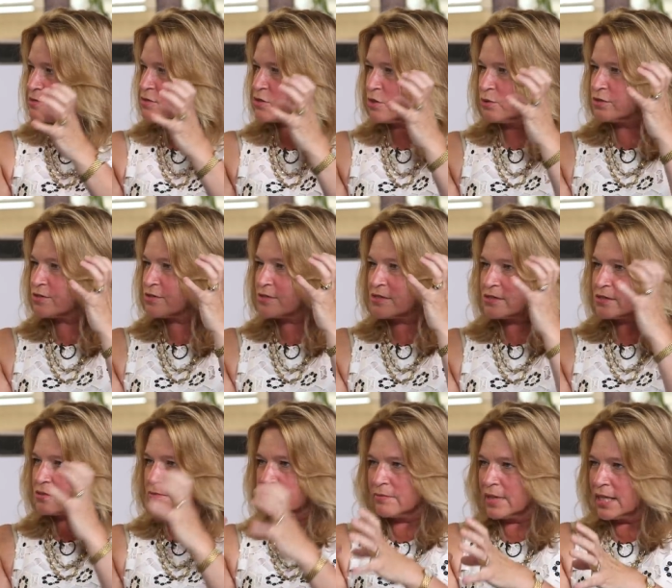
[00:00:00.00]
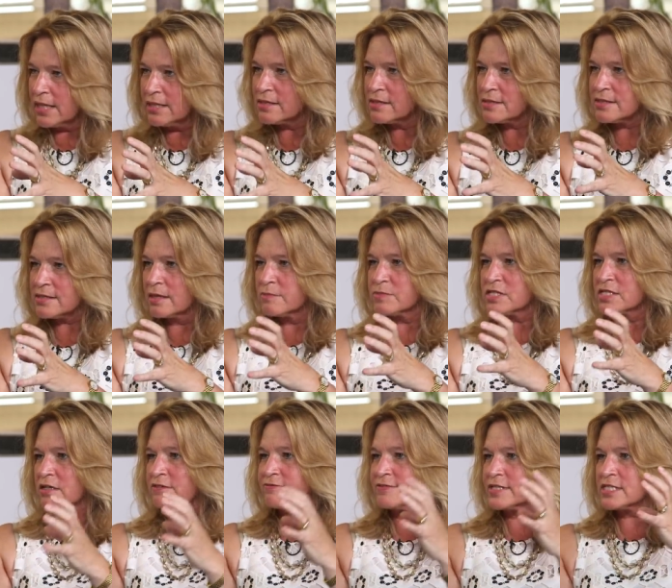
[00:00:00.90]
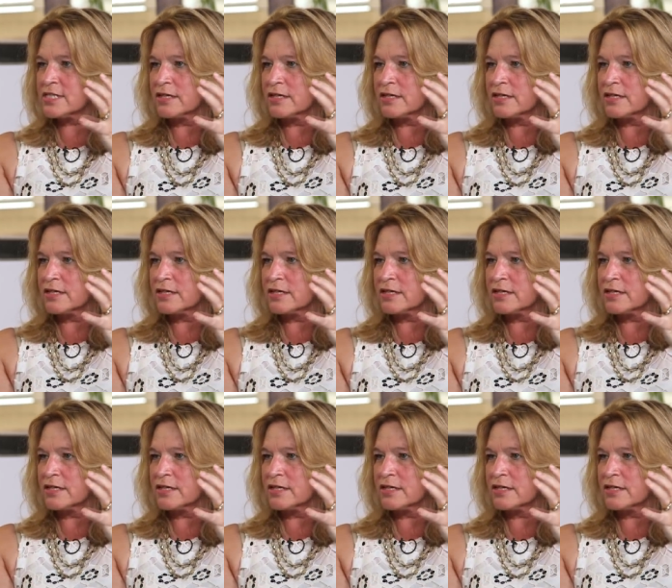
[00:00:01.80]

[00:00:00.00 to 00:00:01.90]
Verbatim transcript: in the solar system, made of the same stuff.